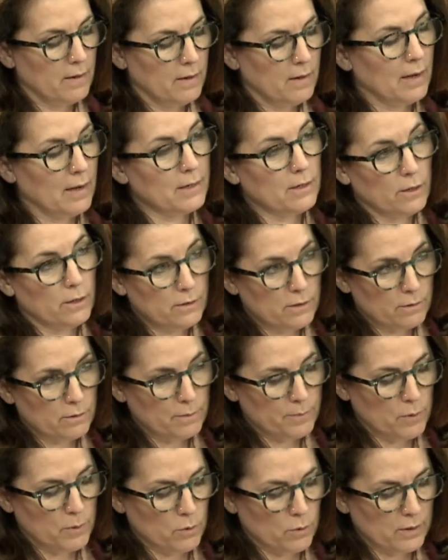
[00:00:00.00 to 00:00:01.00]
I note the
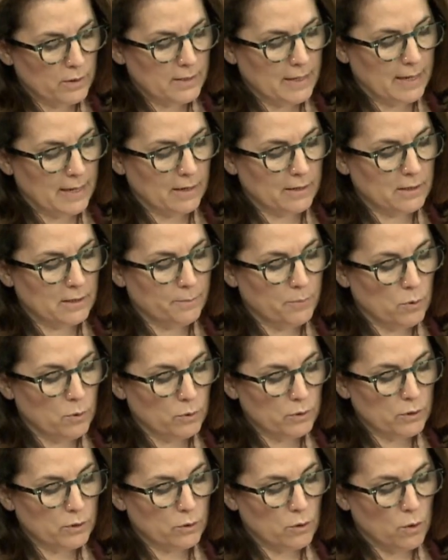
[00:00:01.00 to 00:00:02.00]
report and I
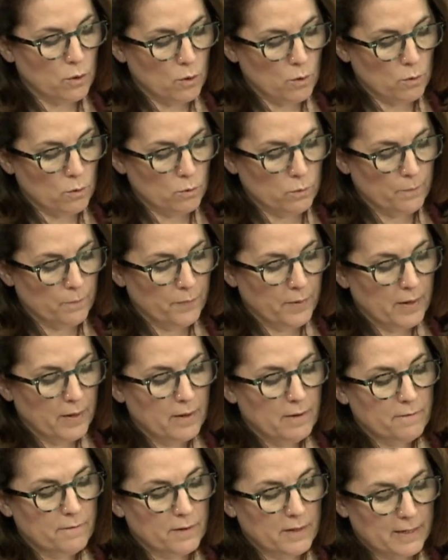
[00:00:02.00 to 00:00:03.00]
support the call
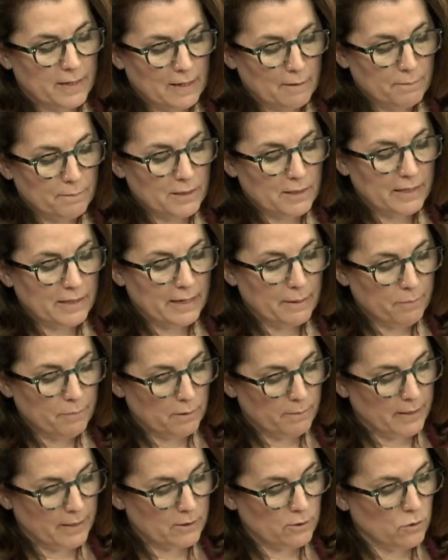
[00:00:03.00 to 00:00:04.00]
for the government to
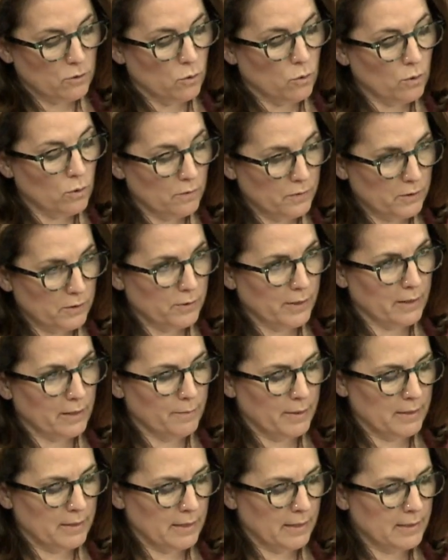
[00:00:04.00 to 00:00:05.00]
implement all of its
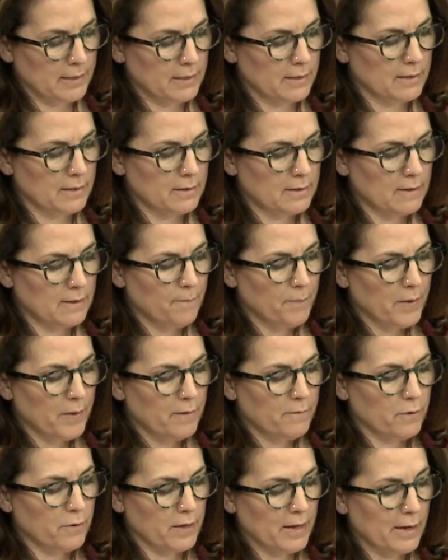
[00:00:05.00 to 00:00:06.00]
recommendations
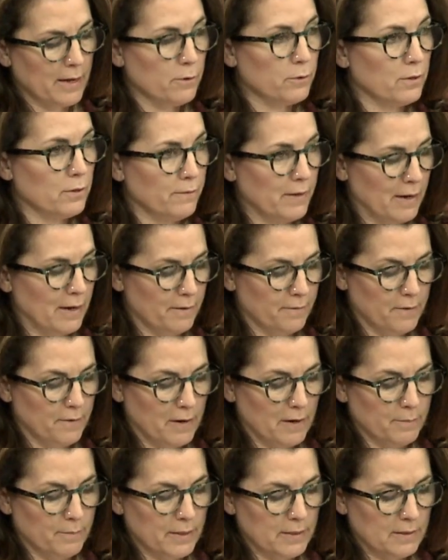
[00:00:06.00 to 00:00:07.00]
for the health of our
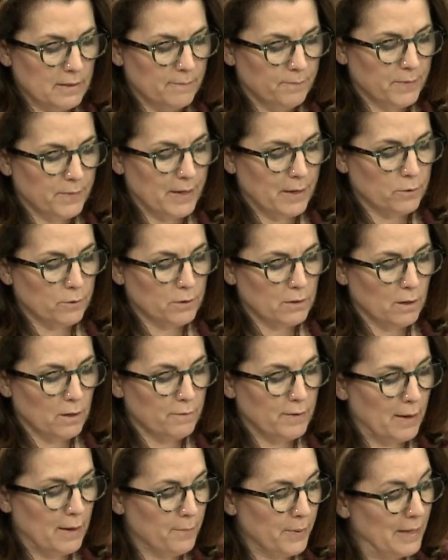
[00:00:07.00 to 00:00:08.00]
environment, the health of
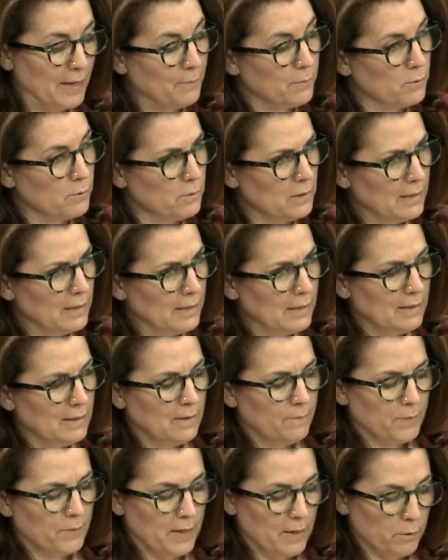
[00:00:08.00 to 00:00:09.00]
our people,
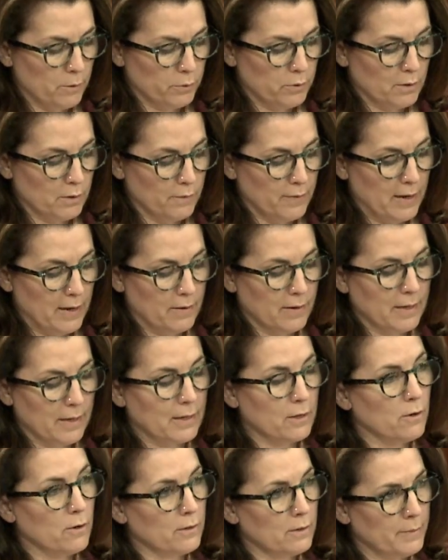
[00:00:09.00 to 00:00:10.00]
the health of our
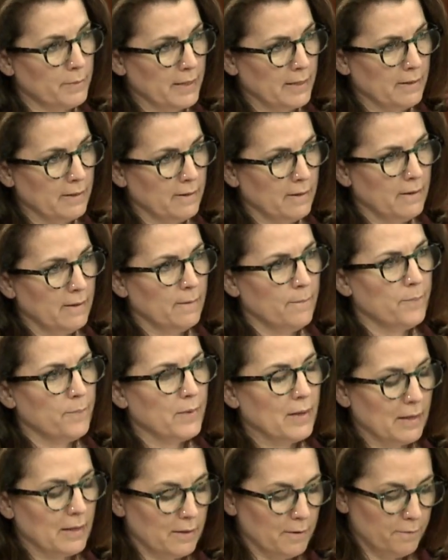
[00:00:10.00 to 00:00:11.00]
economy
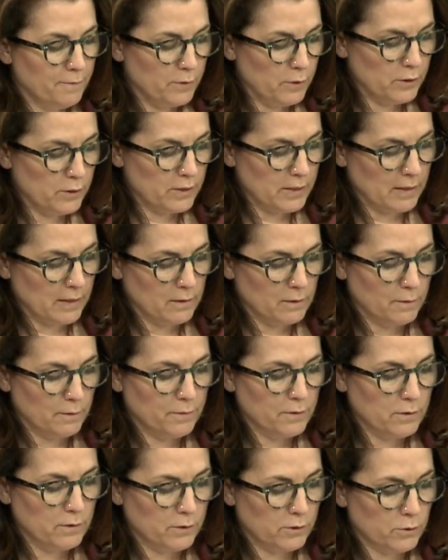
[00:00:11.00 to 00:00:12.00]
and the future of
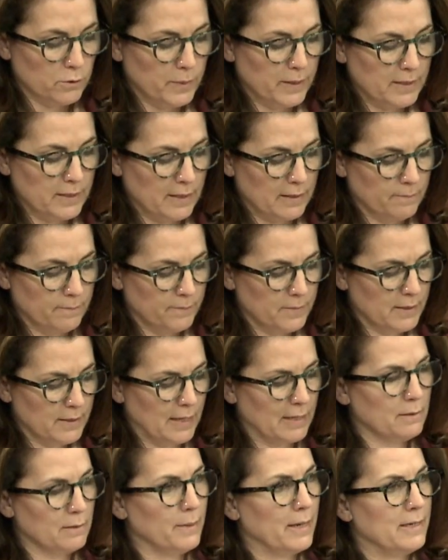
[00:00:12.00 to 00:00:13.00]
Lutruwita,
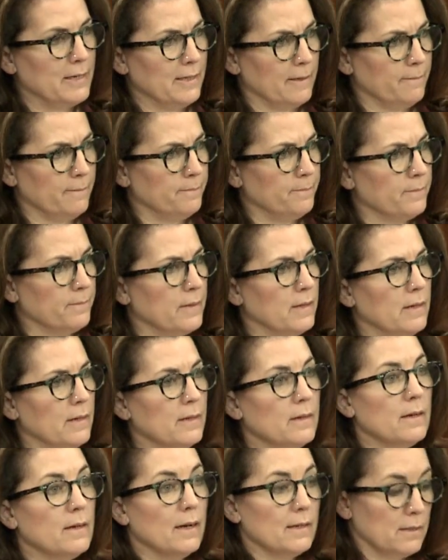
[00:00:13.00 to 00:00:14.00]
Tasmania.
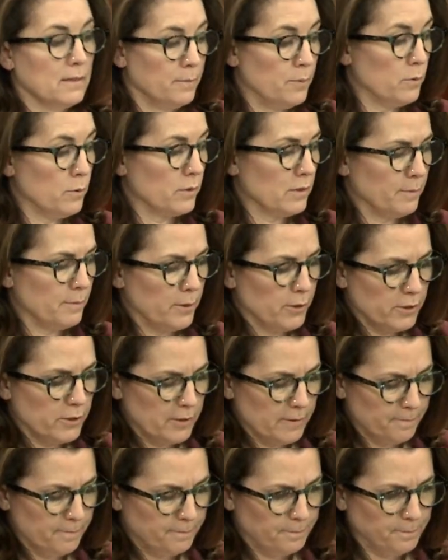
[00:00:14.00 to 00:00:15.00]
I support the motion.